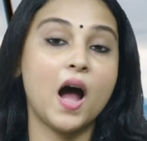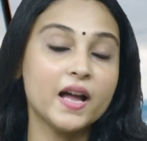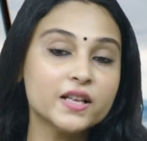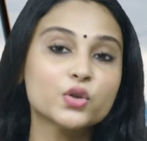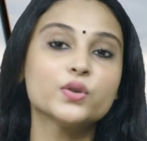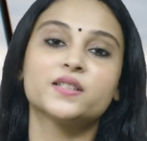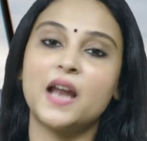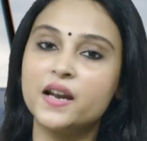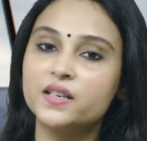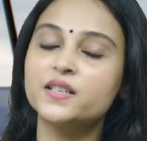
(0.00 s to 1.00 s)
ISO
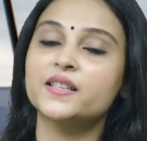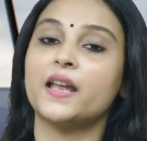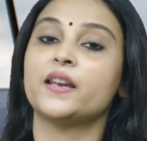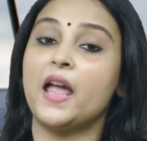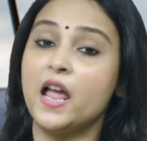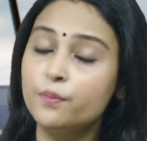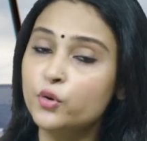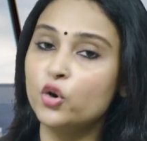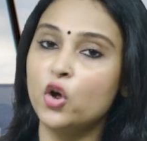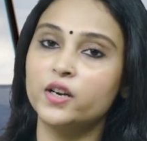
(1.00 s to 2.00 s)
standards can help
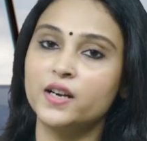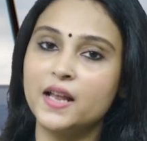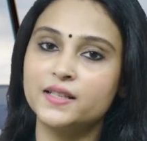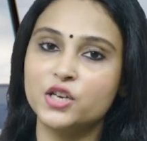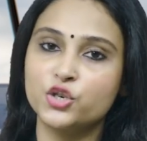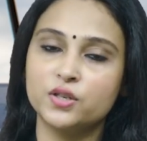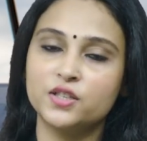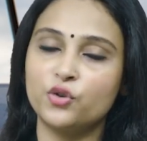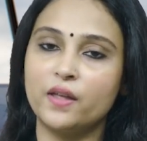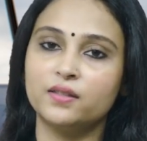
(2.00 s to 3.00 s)
your organization
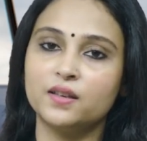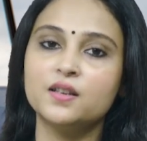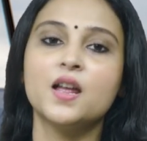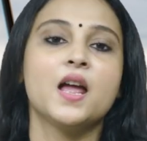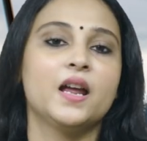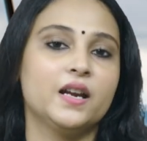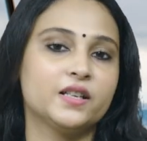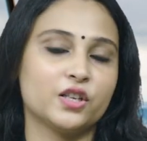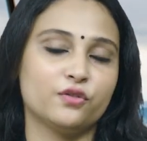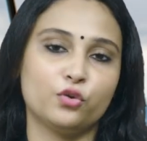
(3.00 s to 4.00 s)
strengthen
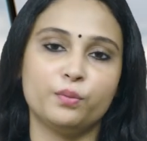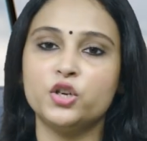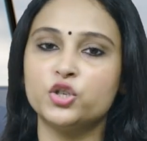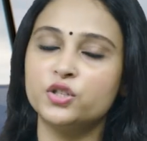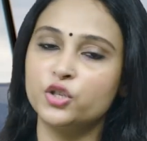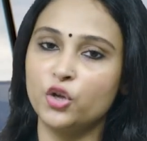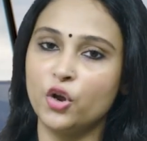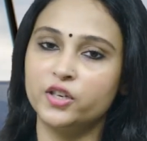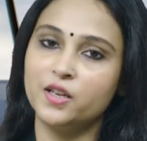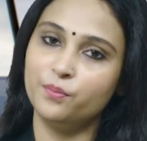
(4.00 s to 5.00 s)
its information
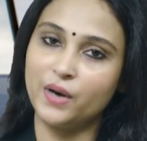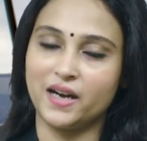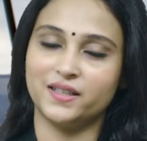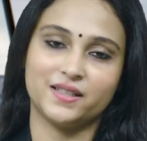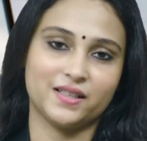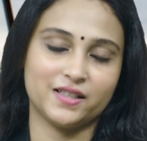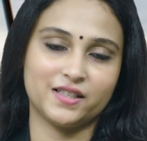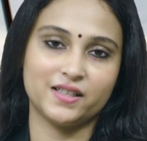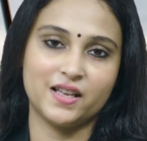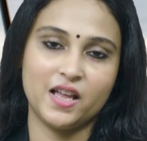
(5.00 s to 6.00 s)
security practices.